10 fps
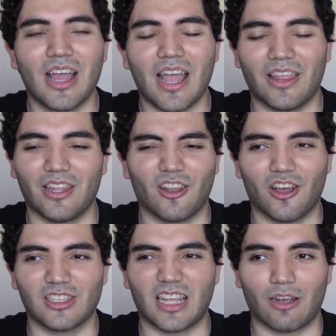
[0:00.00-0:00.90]
And then
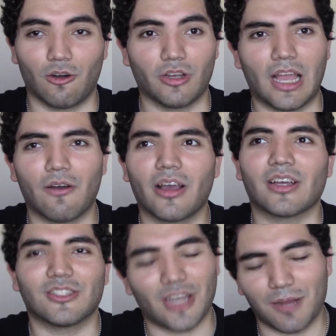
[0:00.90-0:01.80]
Law's like, "Oh yeah, well, I
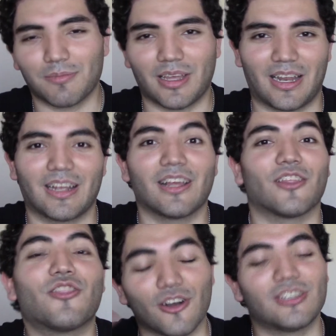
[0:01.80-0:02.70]
can top that. I got a
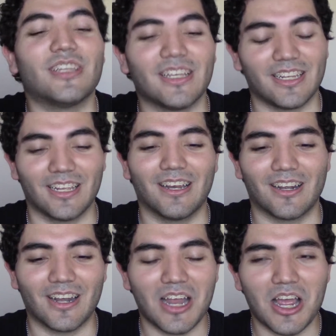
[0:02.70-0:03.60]

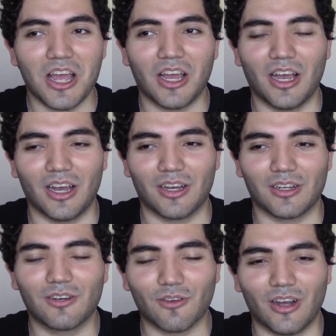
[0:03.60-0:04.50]
13-year
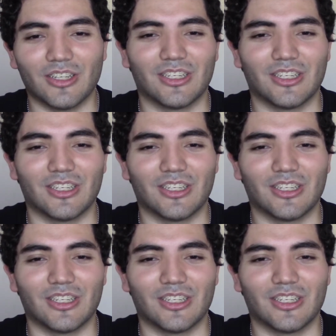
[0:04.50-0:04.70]
grudge."